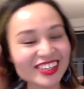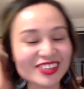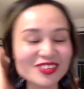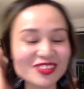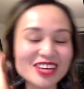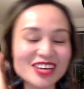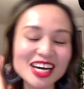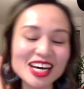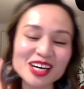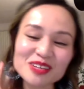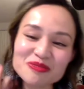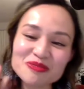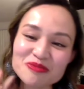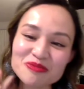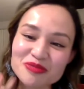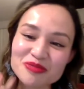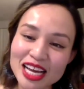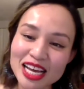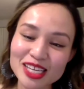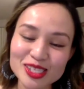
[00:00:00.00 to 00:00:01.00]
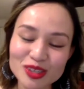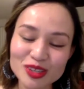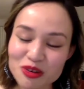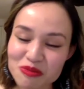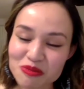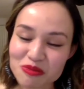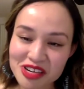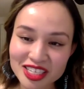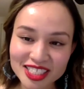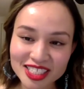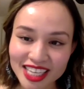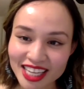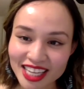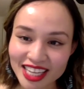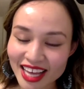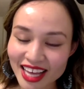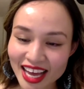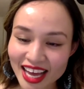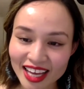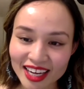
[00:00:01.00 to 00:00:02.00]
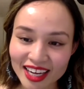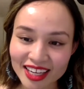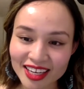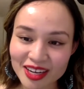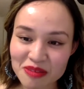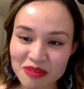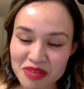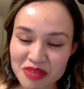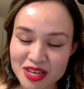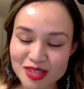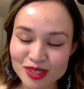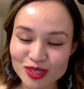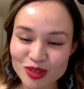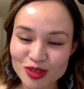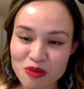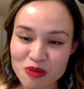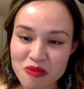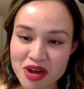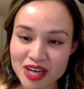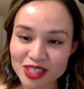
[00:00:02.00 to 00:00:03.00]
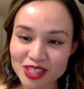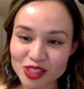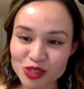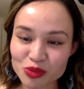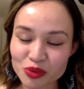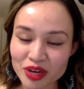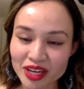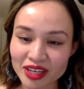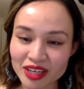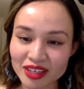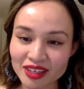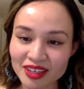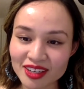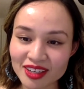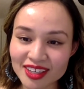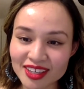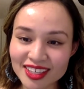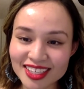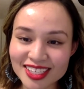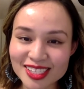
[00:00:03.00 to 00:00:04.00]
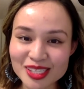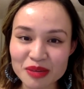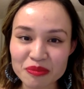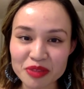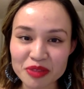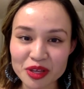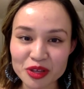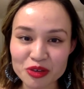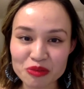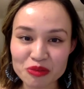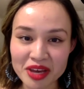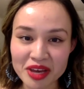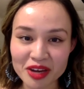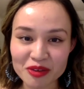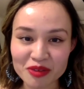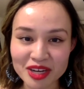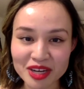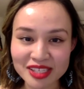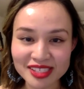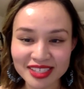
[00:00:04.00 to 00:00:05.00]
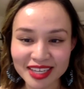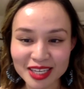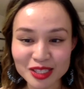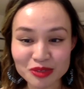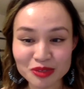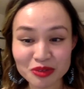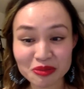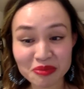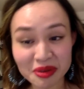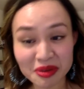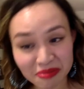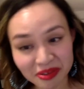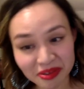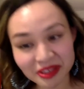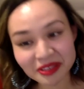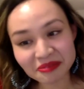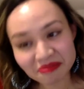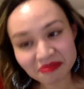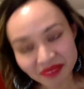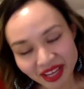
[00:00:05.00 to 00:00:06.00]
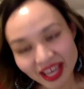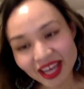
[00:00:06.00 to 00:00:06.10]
I so appreciate that. It means so much when something you make resonates with people.